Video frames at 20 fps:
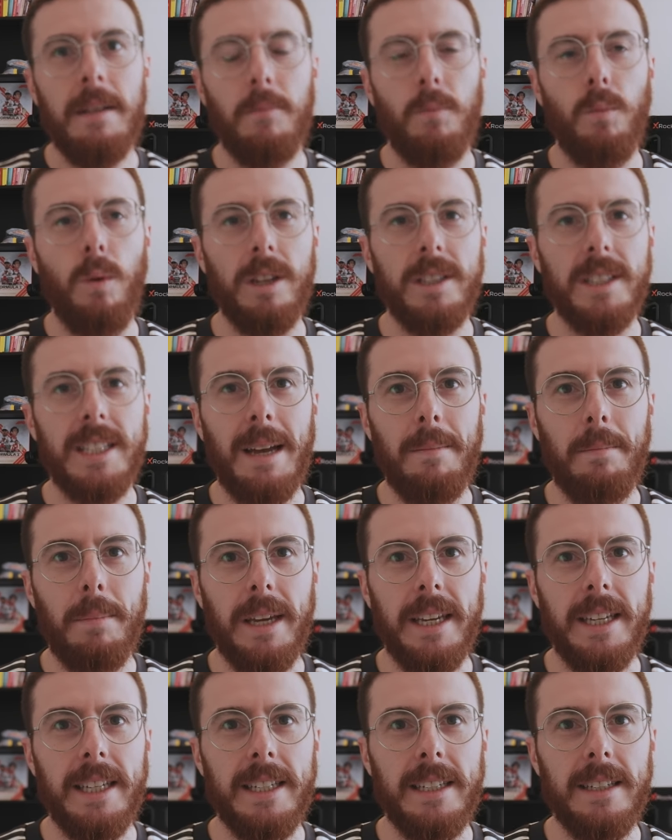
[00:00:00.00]
Was that
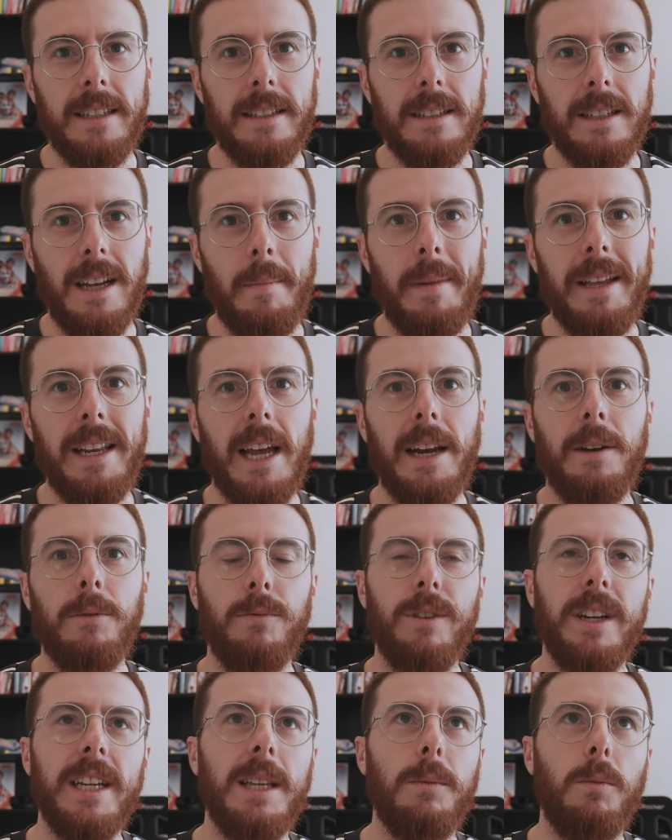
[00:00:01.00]
being, I mean, and
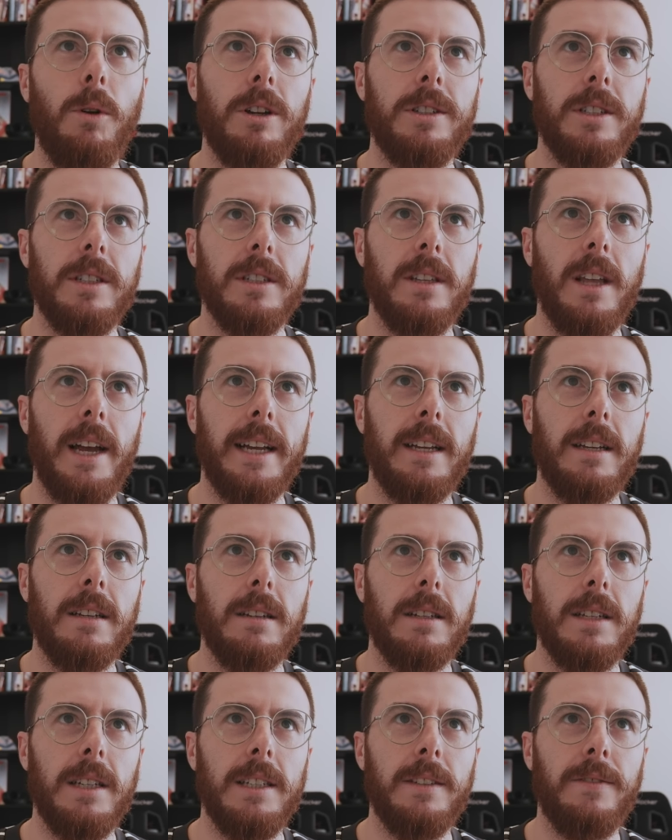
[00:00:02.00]
it really was. It's like,
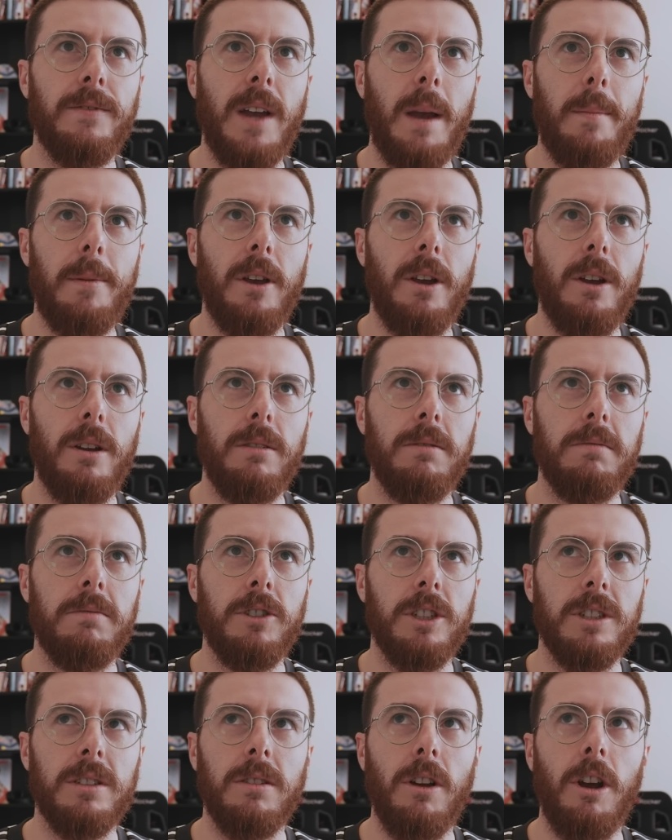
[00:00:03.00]
is Fabio
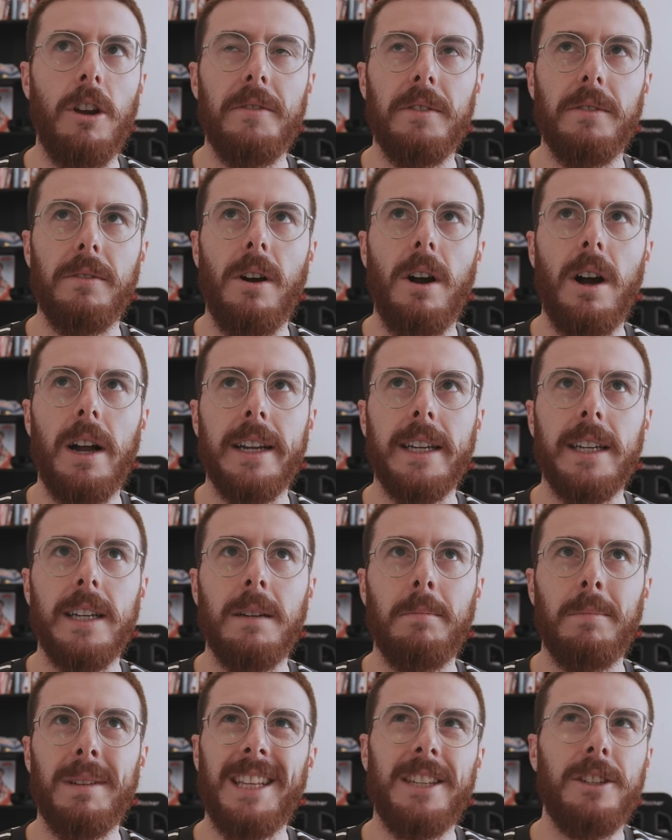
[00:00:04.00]
just overriding
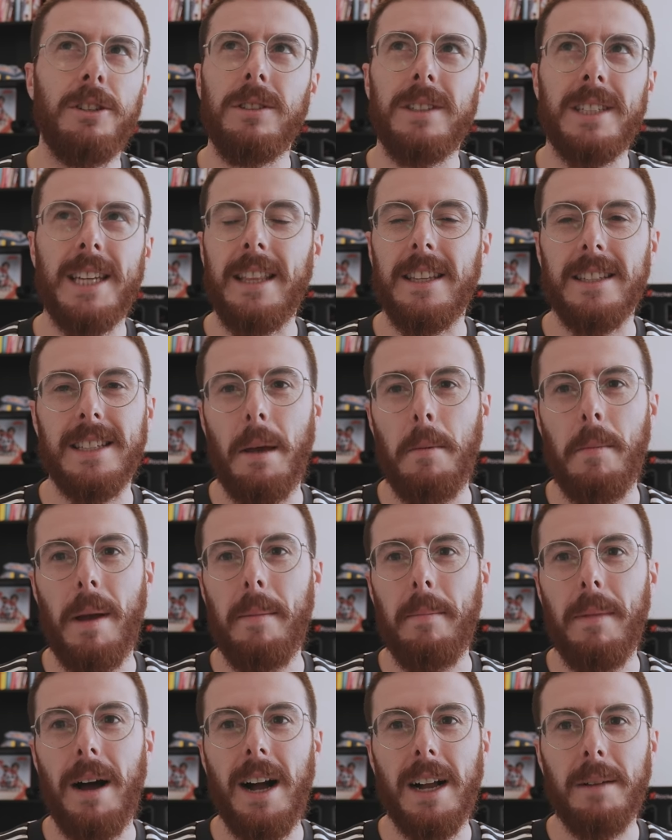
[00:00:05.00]
it? But then you could say the same
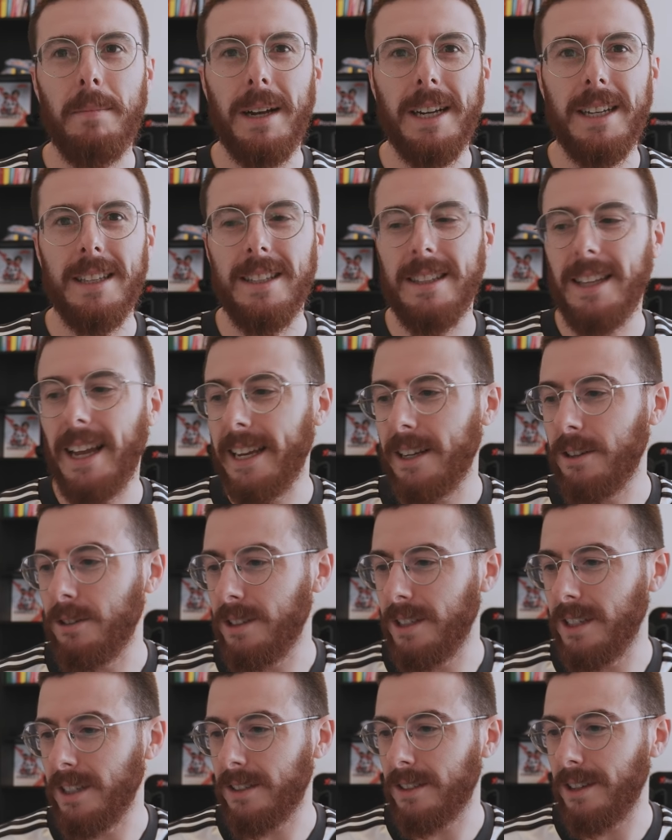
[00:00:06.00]
about Marc back in the day,
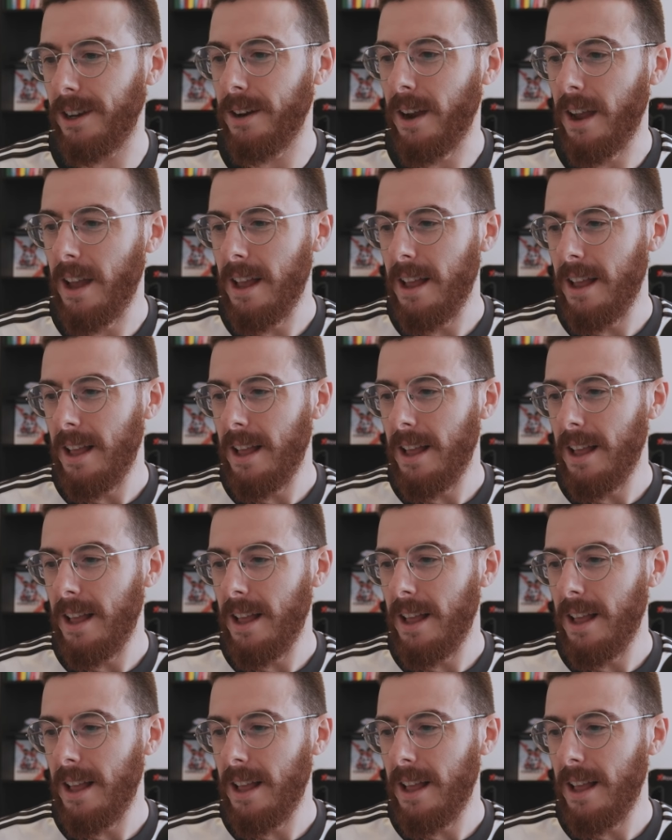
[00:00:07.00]
couldn't you? So